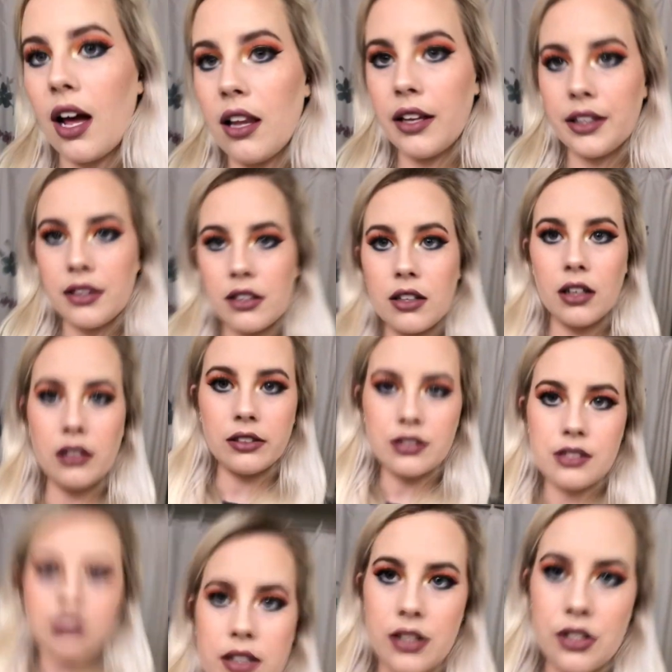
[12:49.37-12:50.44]
I like the
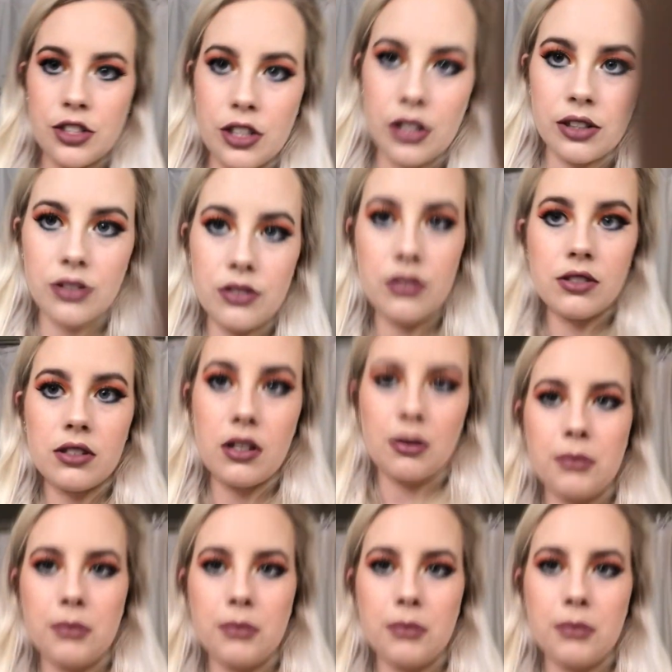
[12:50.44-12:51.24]
colors that I chose.